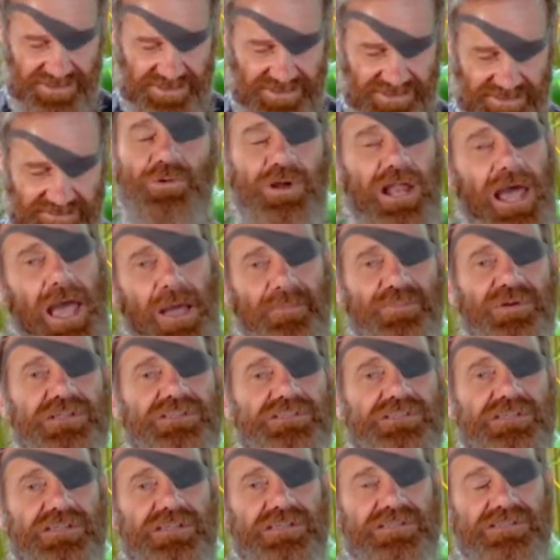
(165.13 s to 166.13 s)
So what
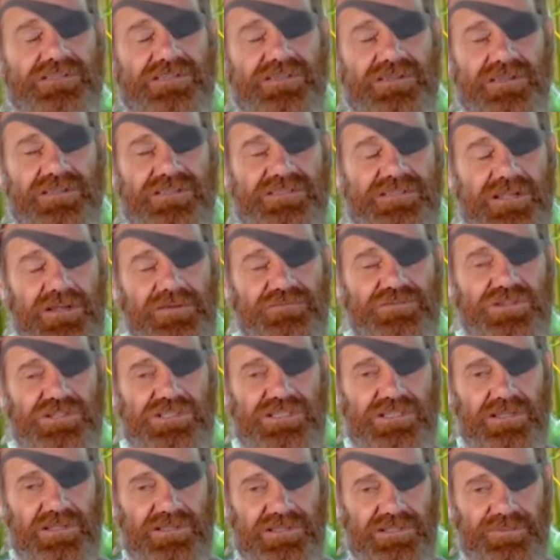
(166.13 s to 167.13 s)
happens is, instead of
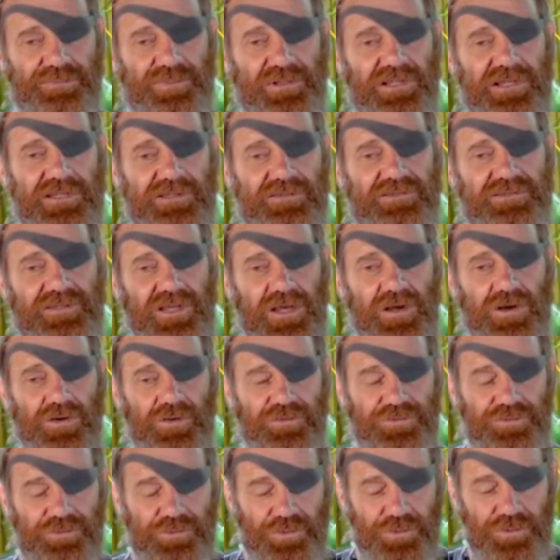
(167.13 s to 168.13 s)
just splitting
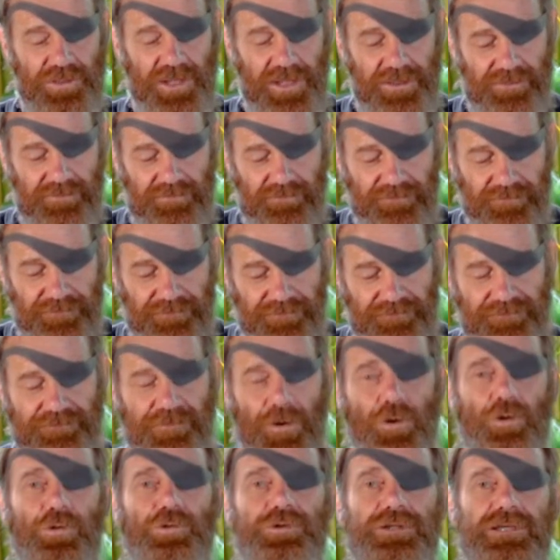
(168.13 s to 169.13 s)
cells, you get
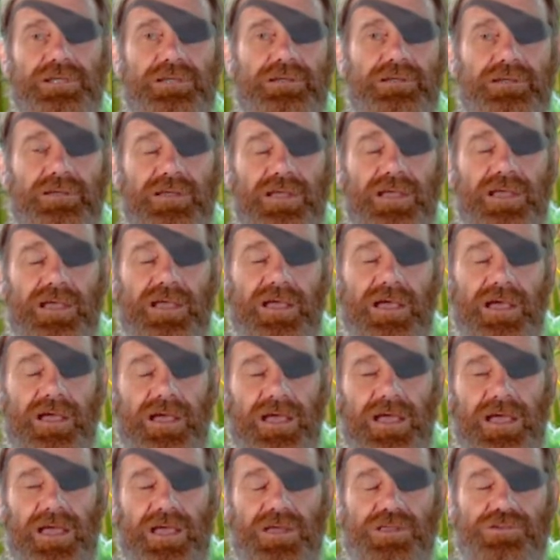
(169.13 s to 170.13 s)
folding,
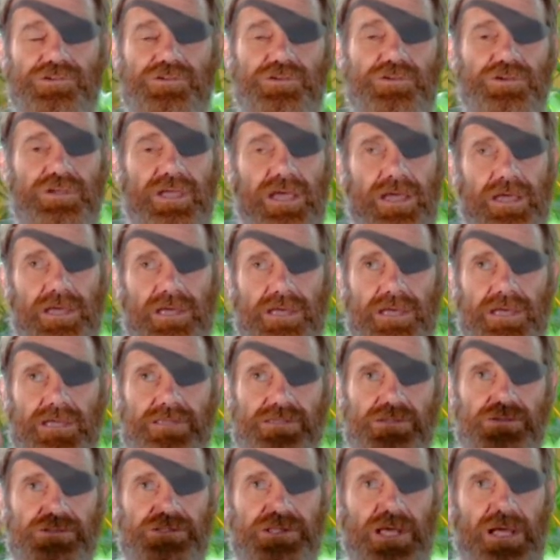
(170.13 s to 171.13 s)
and
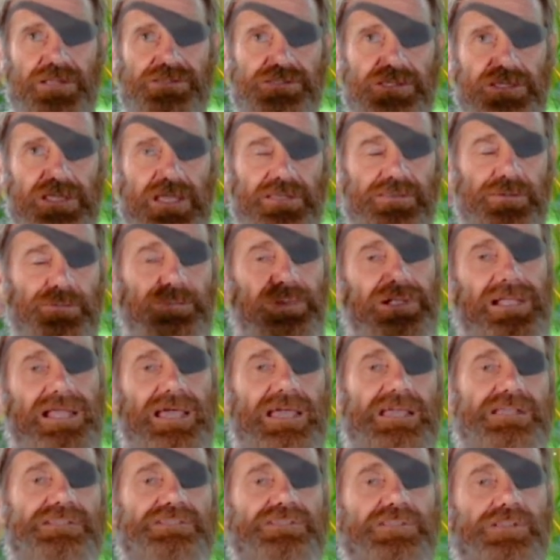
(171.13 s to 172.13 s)
you start to get the
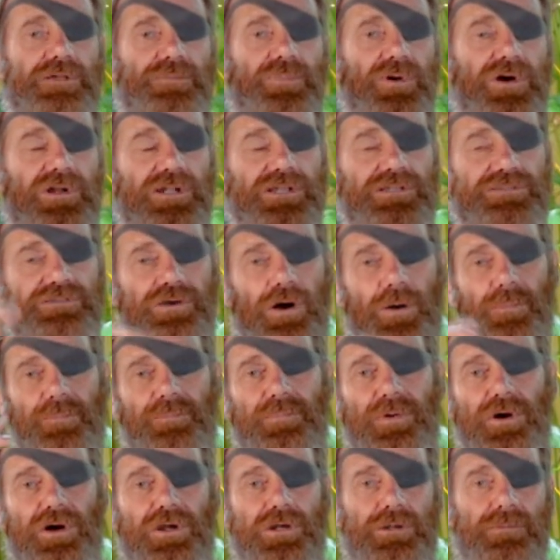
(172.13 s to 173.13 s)
planes of the body,
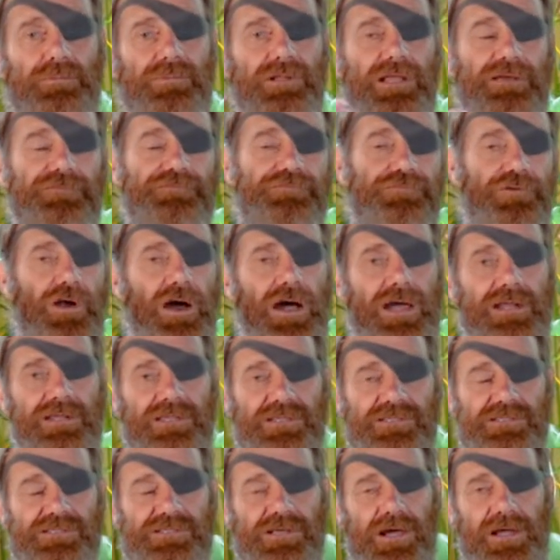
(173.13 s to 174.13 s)
top, bottom, left, right,
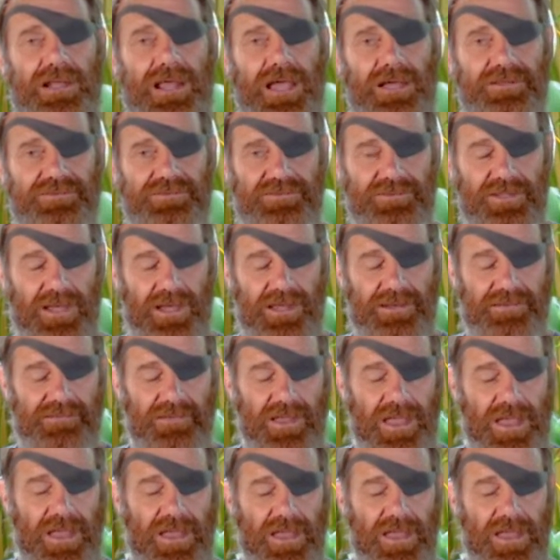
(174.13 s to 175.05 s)
inside, outside.